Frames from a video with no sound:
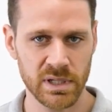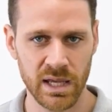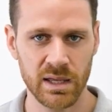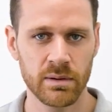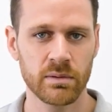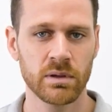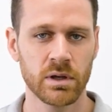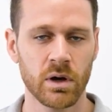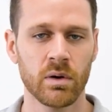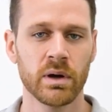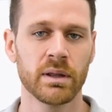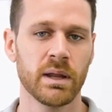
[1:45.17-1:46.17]
taking,
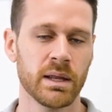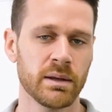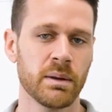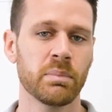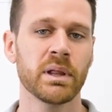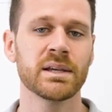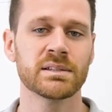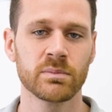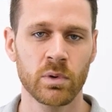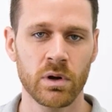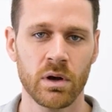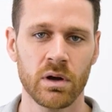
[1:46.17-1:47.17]
and
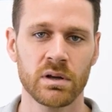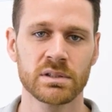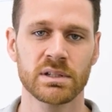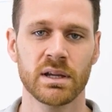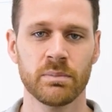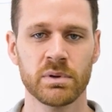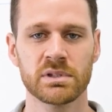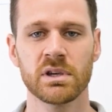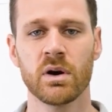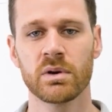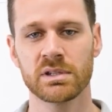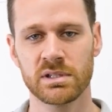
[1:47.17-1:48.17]
placing more calls, and it puts the
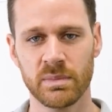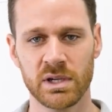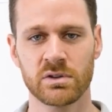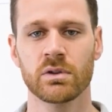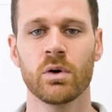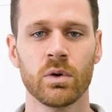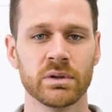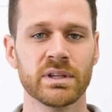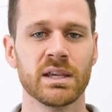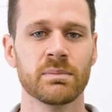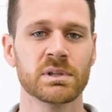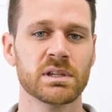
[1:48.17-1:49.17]
onus to make sure the whole
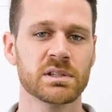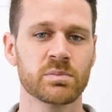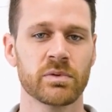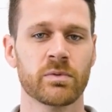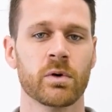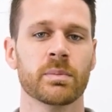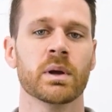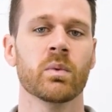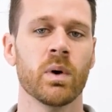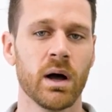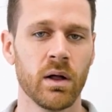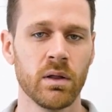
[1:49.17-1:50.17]
team is
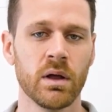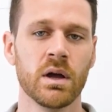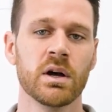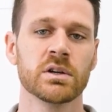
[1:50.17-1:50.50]
performing well.